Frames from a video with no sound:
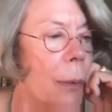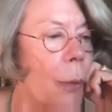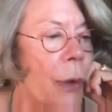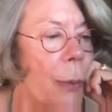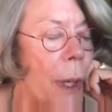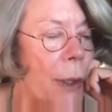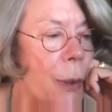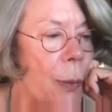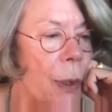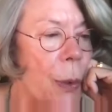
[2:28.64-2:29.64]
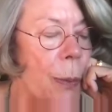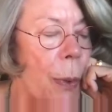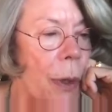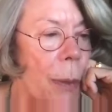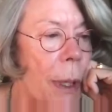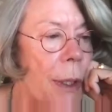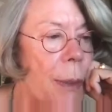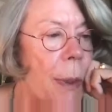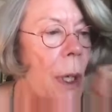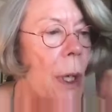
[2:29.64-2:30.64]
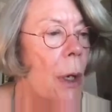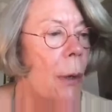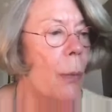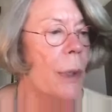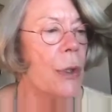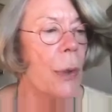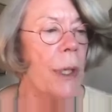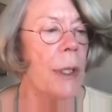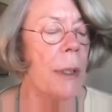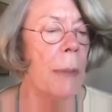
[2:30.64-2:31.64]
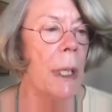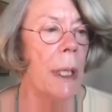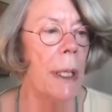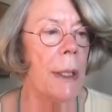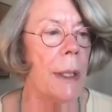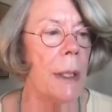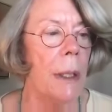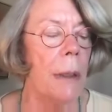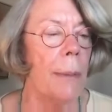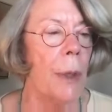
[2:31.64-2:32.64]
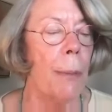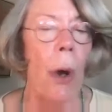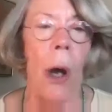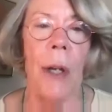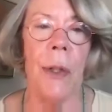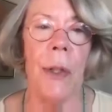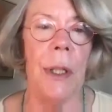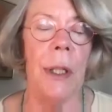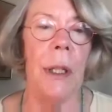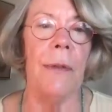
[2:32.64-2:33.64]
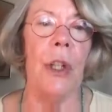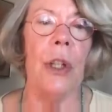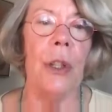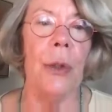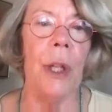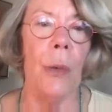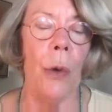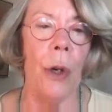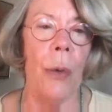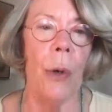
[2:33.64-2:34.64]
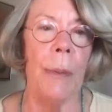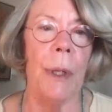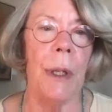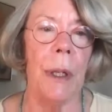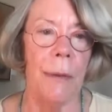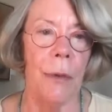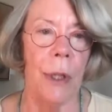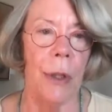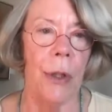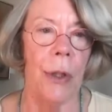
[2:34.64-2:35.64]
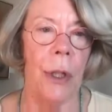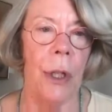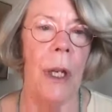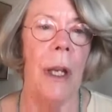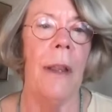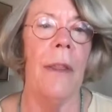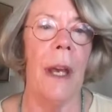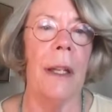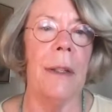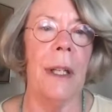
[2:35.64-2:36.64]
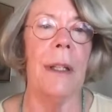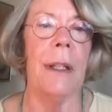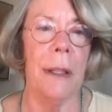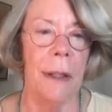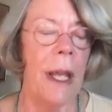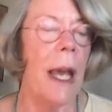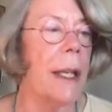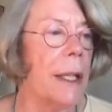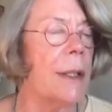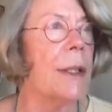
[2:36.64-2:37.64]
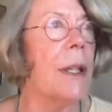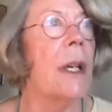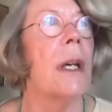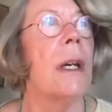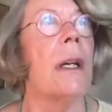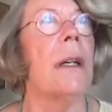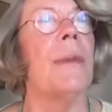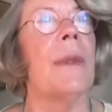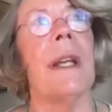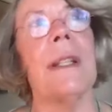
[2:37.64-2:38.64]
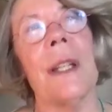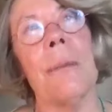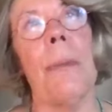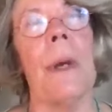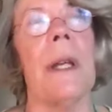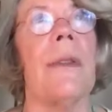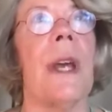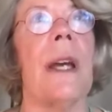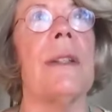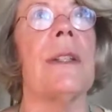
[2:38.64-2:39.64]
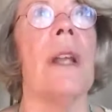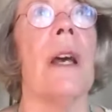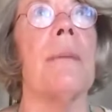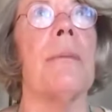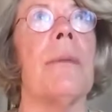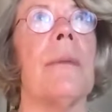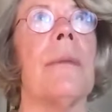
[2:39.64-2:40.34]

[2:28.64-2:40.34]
whether bias. This was part of the bias, but mm-hmm. what strikes me is um, the paucity of including war crimes in coverage. That's that is um, that that's not